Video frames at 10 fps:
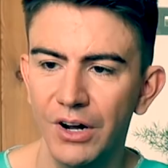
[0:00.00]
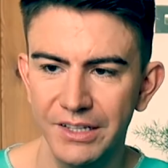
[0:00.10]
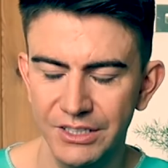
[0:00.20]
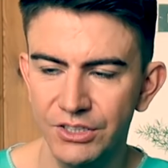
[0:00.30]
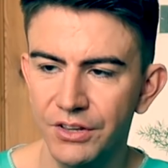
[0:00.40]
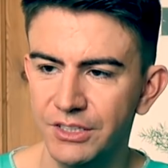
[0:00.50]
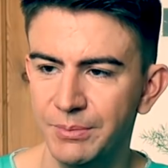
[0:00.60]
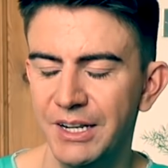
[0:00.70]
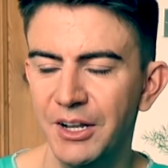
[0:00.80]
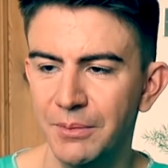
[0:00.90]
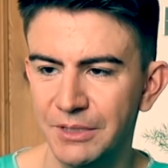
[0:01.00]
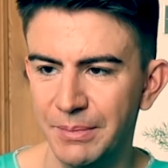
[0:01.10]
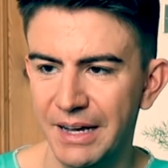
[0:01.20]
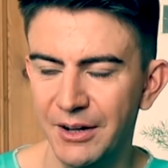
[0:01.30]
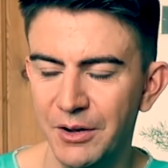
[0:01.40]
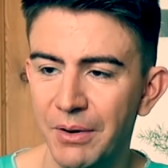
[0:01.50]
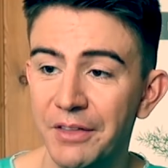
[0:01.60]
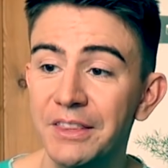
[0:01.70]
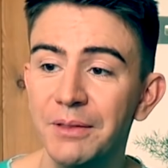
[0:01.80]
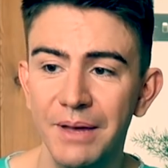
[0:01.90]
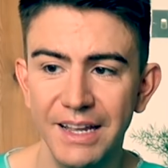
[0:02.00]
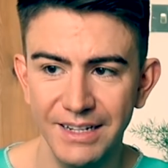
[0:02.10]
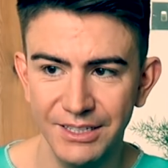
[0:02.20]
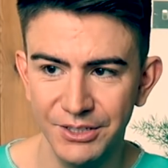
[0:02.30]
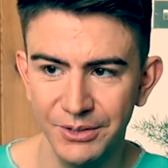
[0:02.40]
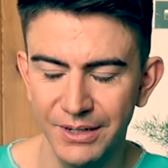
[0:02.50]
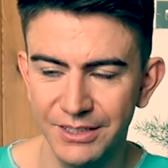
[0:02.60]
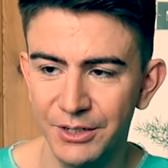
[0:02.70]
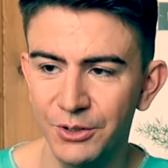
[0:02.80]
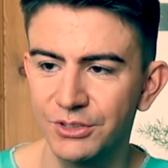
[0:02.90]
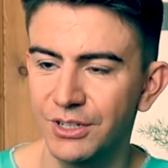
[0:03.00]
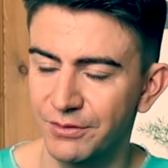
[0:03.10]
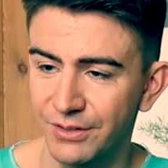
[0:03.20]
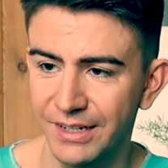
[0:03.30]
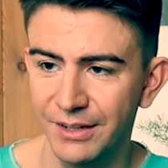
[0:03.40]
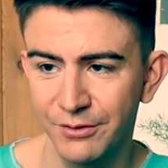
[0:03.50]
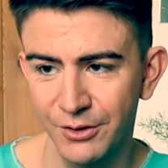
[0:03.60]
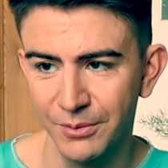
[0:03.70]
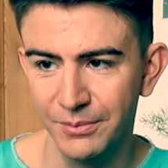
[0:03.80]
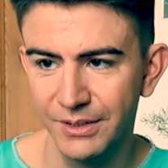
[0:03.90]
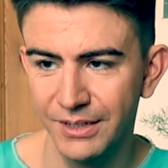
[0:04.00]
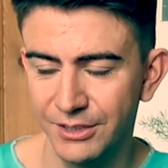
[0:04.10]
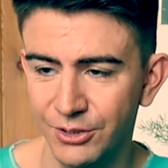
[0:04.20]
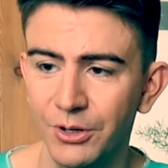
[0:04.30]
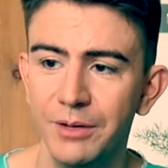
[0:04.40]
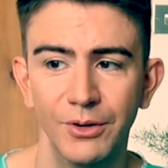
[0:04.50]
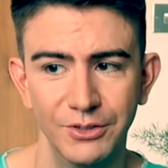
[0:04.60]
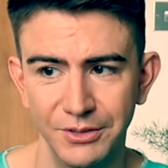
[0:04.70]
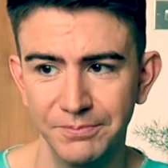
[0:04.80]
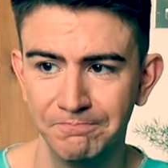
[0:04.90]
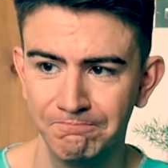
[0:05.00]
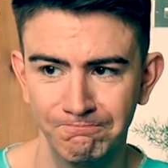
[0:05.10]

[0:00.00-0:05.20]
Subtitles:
Right, this is nothing to be alarmed about, but I think the main issue is that you're suffering from a soggy bottom.